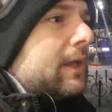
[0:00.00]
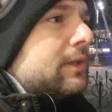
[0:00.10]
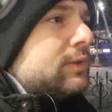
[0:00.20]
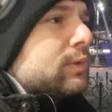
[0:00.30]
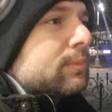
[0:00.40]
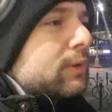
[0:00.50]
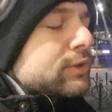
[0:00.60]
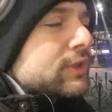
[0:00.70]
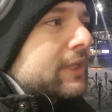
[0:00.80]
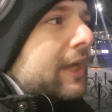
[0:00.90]
you're
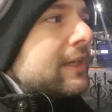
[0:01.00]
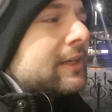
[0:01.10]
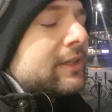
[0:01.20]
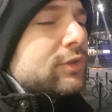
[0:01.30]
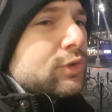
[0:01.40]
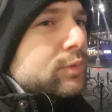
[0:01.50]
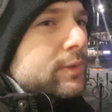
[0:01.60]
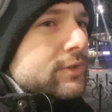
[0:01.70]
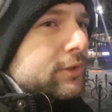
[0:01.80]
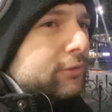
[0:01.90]
most likely
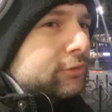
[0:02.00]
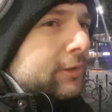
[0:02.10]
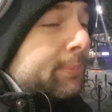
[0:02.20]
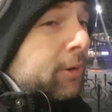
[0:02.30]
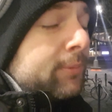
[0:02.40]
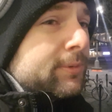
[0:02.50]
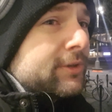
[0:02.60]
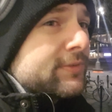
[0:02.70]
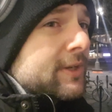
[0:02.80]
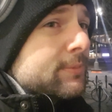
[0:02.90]
doing so for a purpose
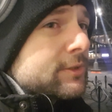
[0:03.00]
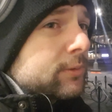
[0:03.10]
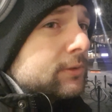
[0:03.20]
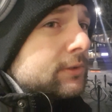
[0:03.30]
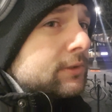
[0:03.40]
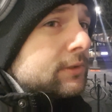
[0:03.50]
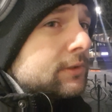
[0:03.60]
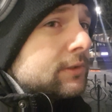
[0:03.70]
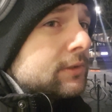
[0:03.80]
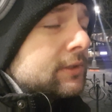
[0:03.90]
of some sort.
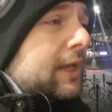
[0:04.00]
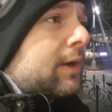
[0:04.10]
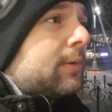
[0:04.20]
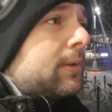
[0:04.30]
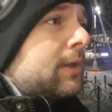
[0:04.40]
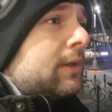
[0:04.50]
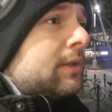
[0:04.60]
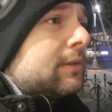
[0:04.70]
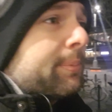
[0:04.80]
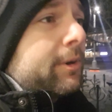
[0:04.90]
Now,
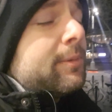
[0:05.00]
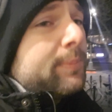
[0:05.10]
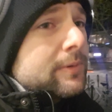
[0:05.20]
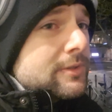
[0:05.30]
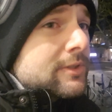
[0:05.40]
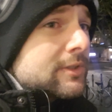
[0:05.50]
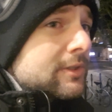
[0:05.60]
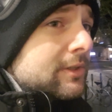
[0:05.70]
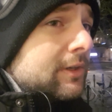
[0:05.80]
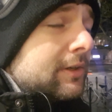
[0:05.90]
the purpose
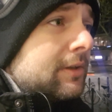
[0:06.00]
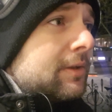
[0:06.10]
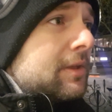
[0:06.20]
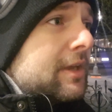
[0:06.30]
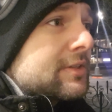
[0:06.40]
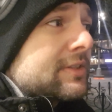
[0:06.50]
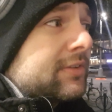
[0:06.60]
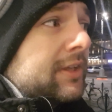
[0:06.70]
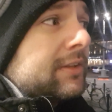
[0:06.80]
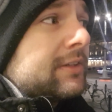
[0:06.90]
is the
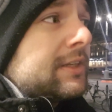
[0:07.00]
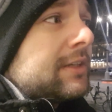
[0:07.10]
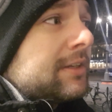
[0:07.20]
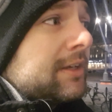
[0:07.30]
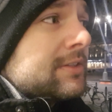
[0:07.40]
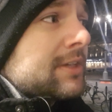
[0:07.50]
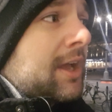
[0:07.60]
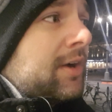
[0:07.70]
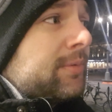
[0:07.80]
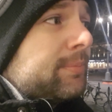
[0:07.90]
thing that dictates how